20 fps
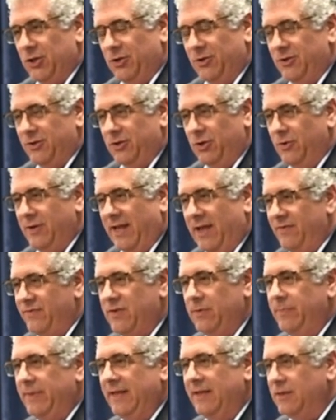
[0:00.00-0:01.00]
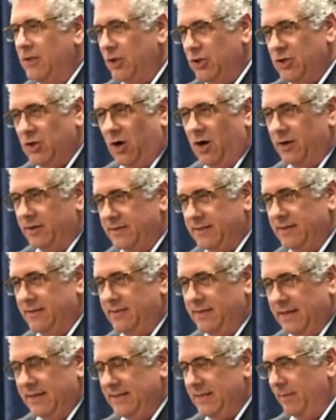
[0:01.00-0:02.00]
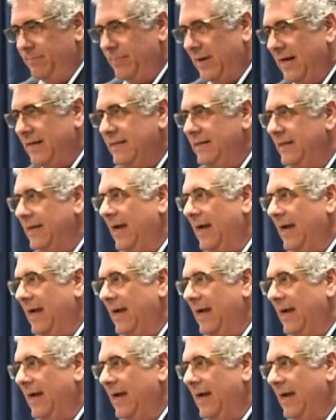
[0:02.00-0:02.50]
you'd have to be in the dark to think that body